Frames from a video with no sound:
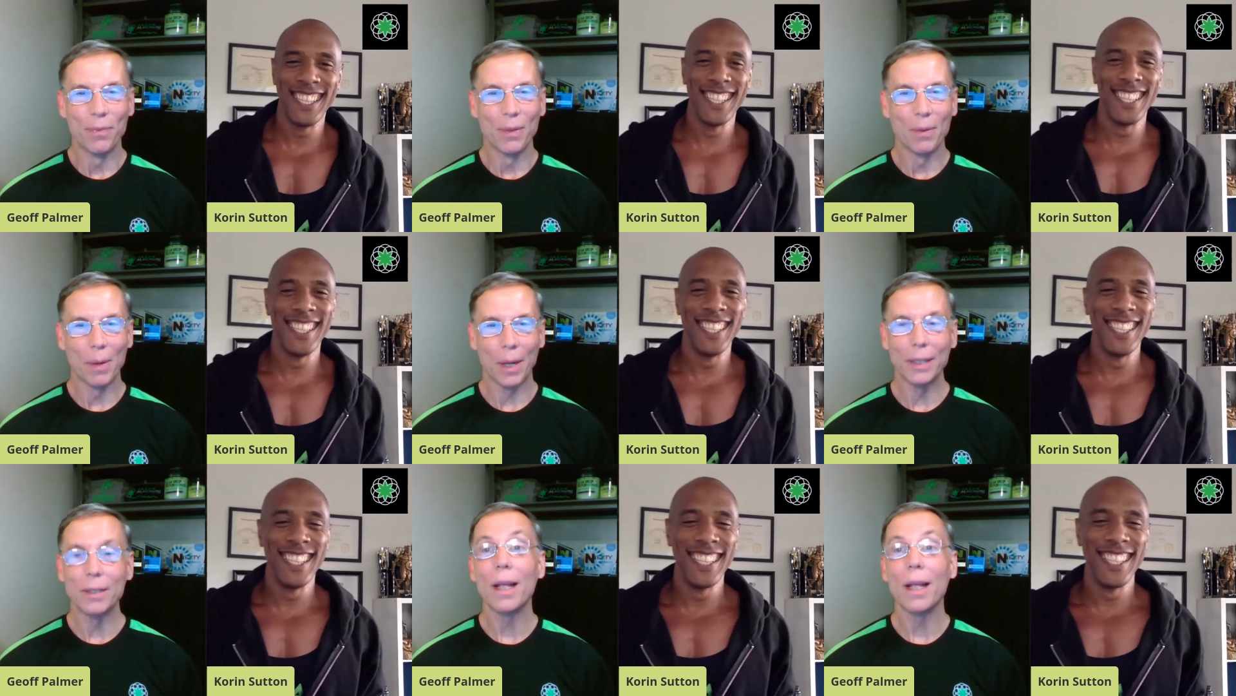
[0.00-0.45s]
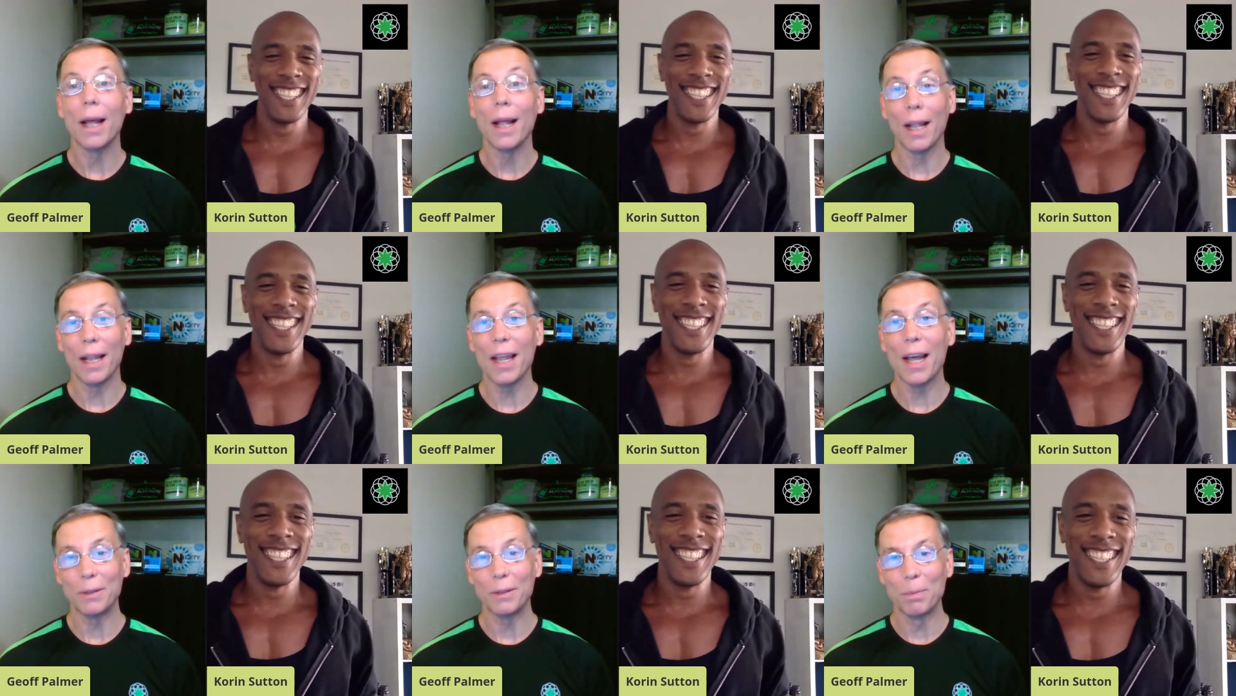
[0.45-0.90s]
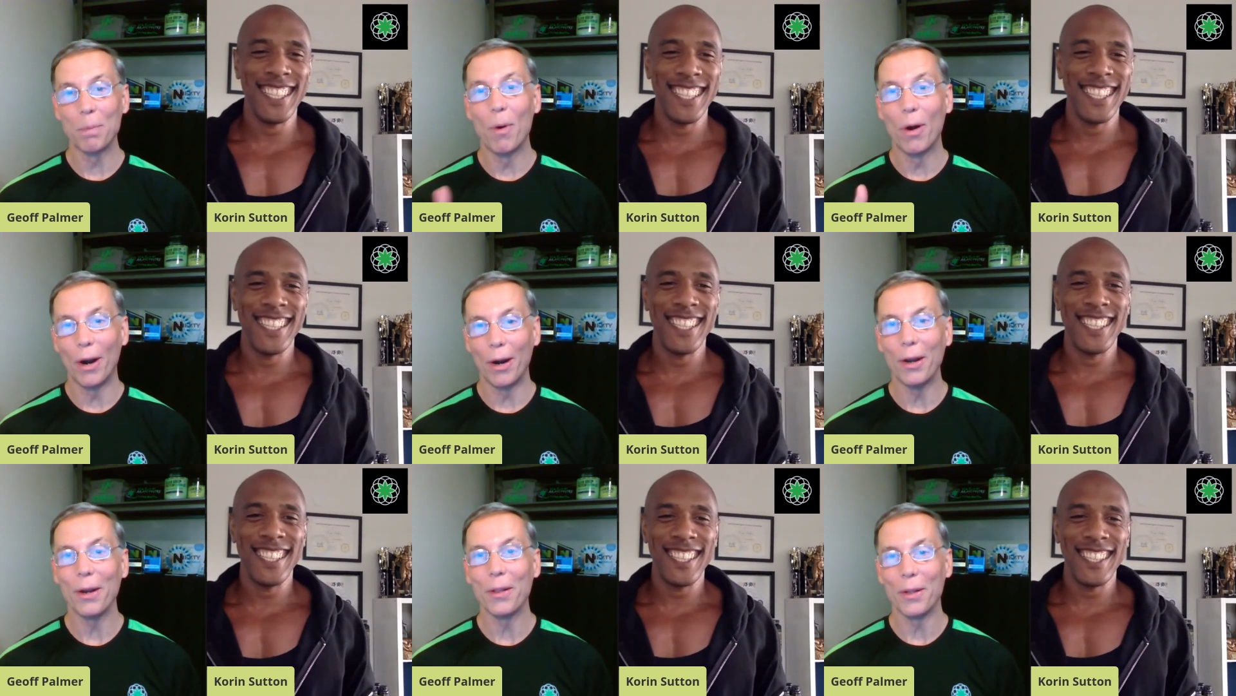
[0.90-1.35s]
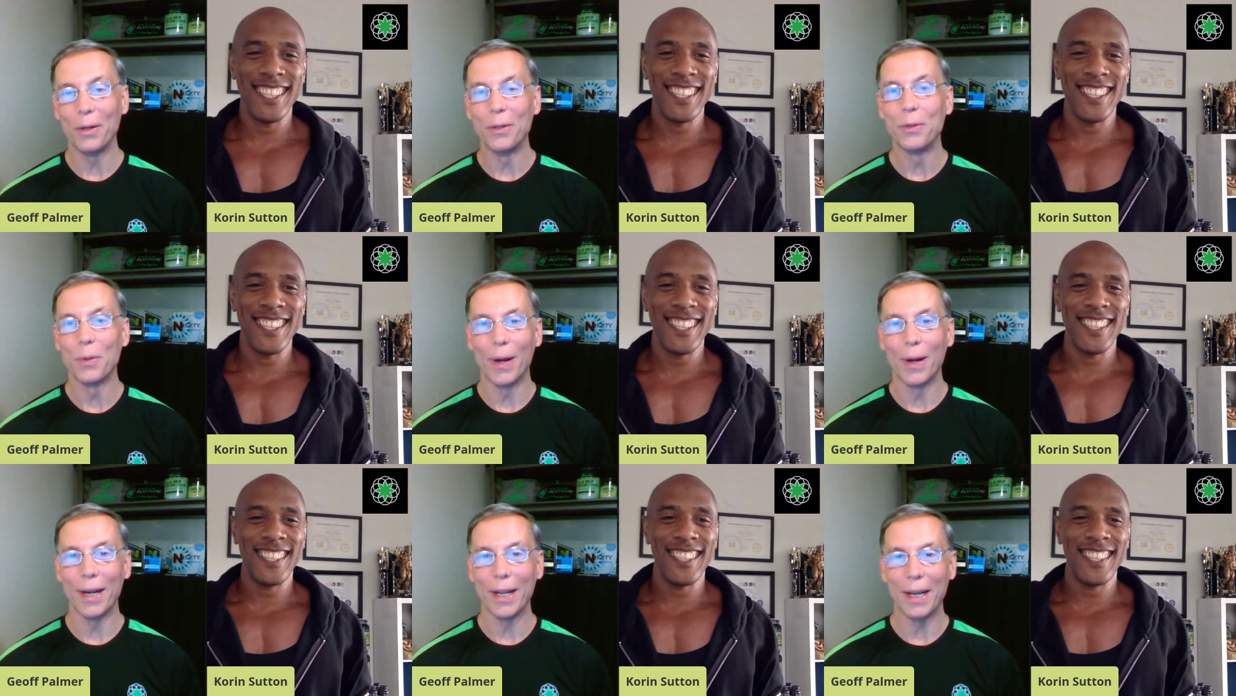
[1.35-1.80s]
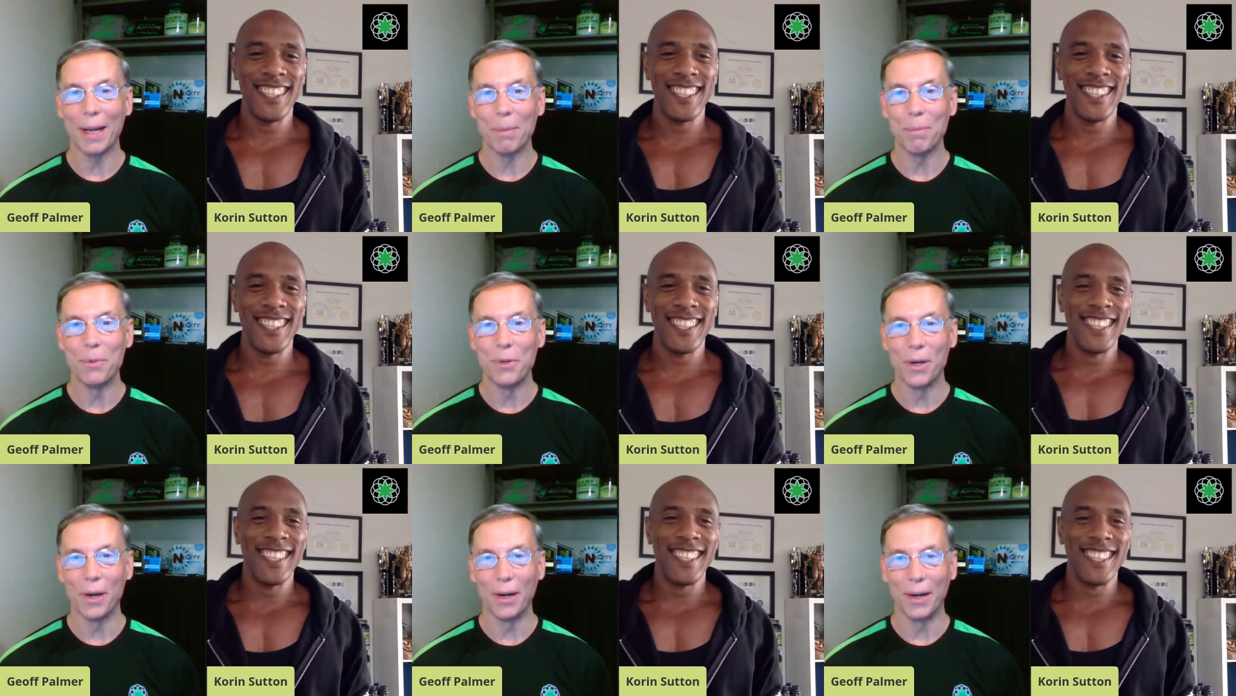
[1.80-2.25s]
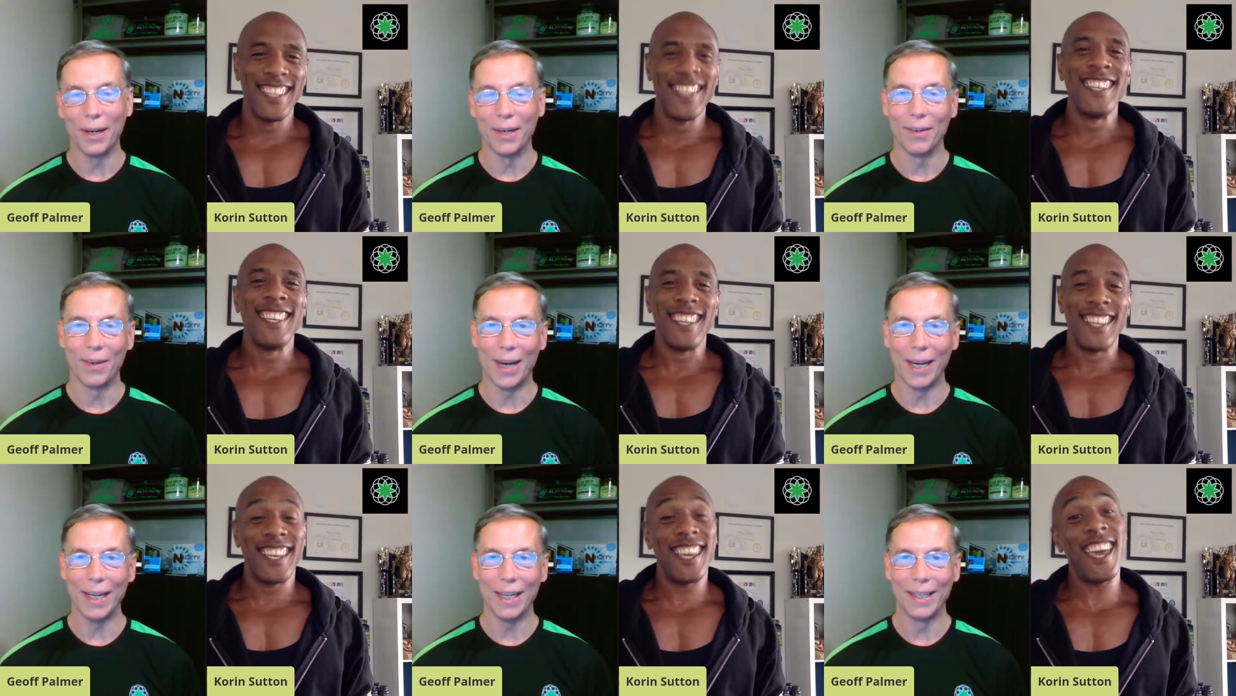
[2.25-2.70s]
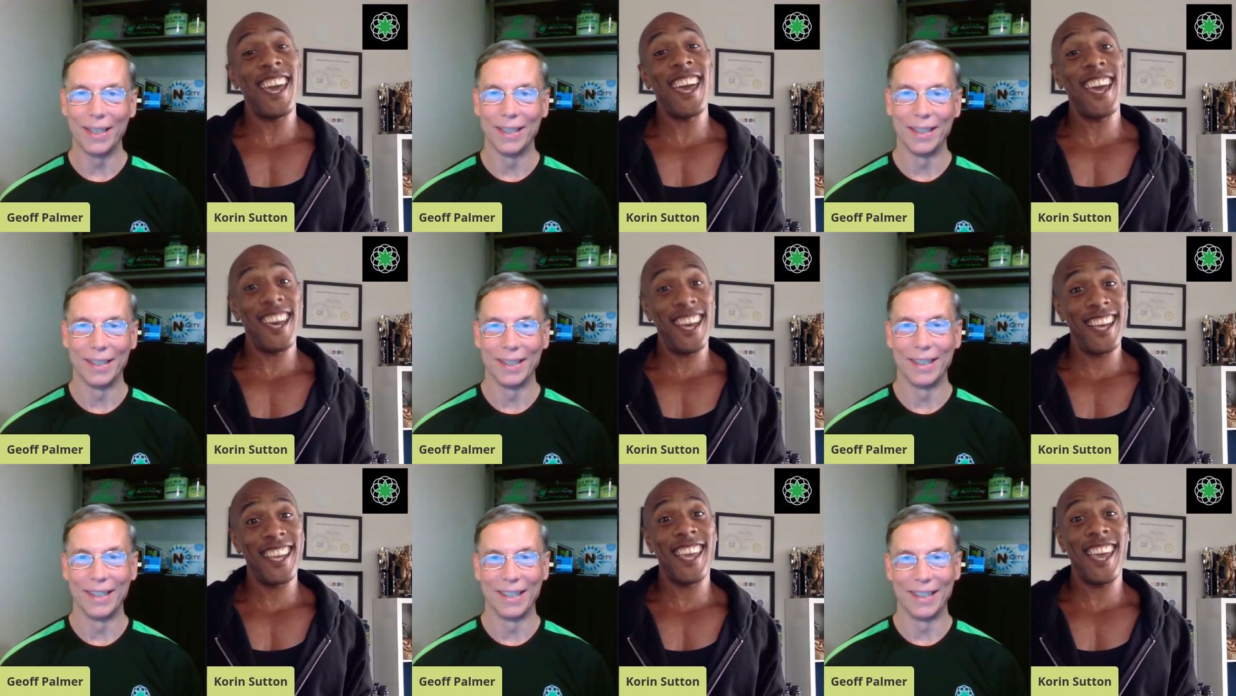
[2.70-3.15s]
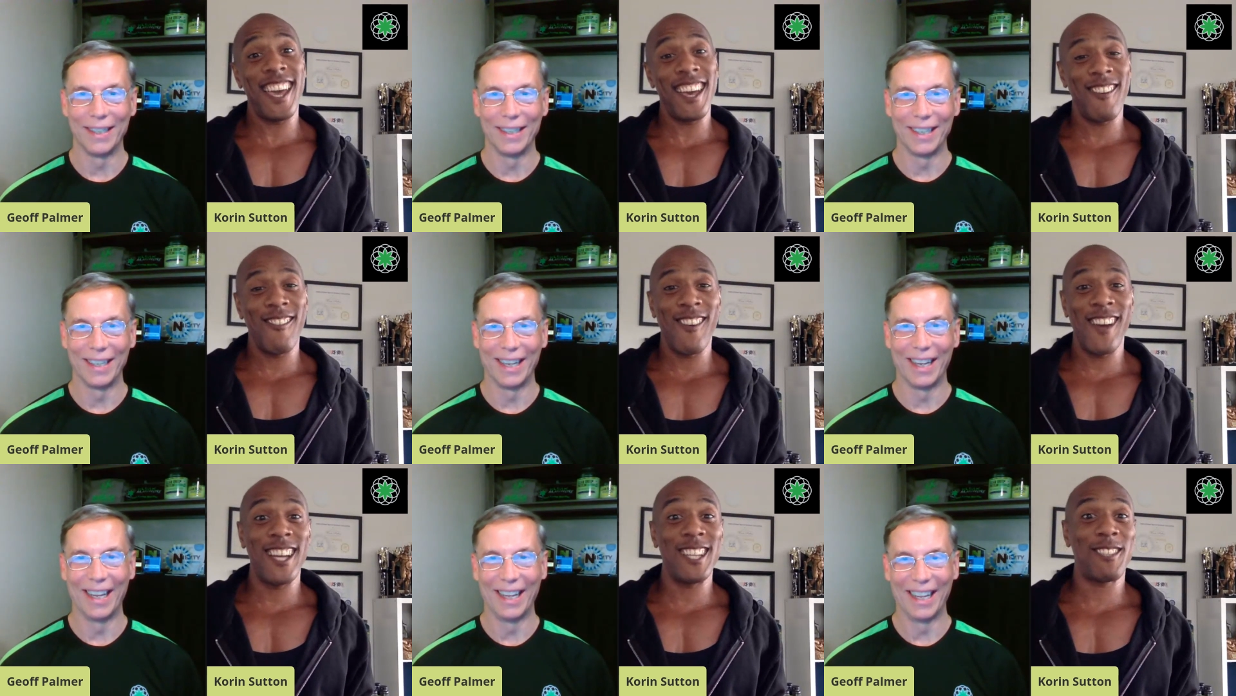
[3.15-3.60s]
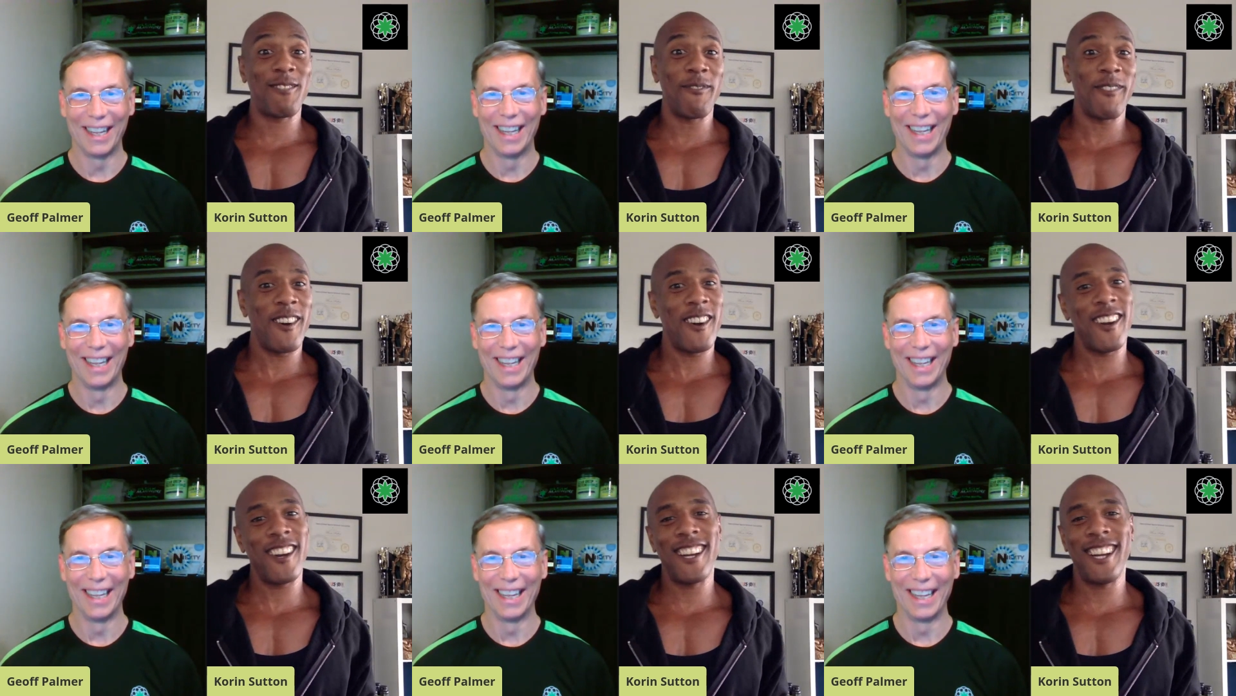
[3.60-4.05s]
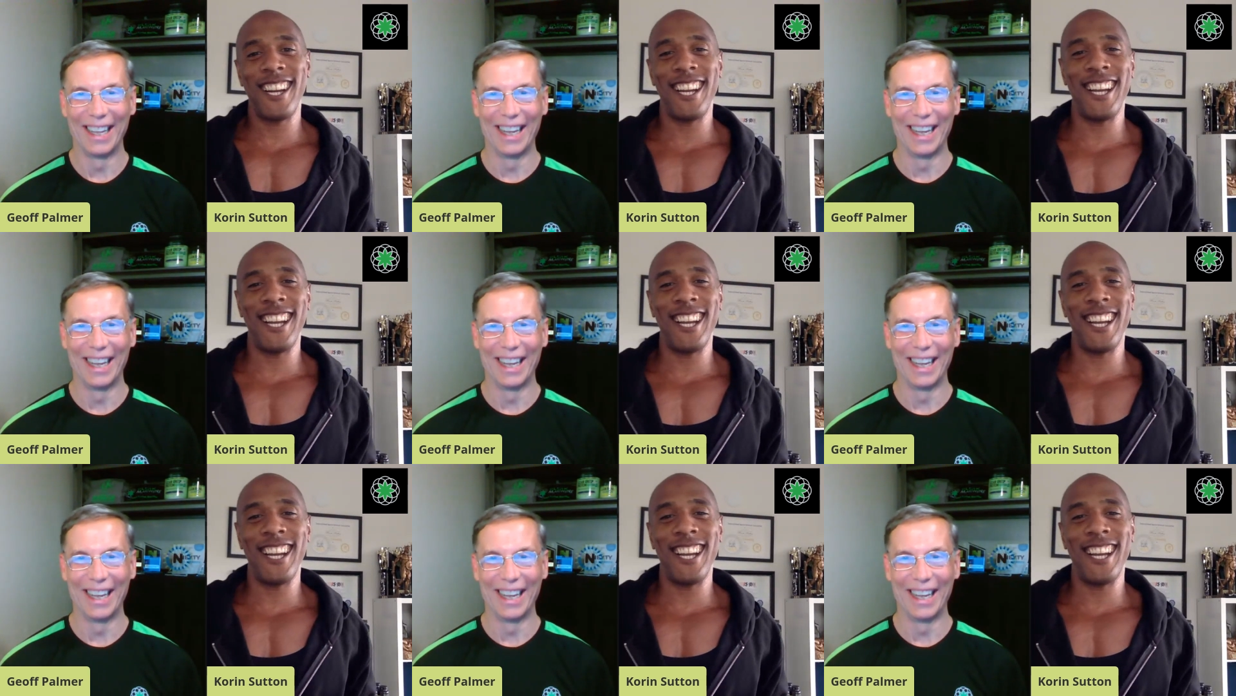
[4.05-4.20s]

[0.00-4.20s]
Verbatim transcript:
Speaker 1: but a lot smarter than 20, I'm sure, right?
Speaker 2: Yeah, yeah, way smarter.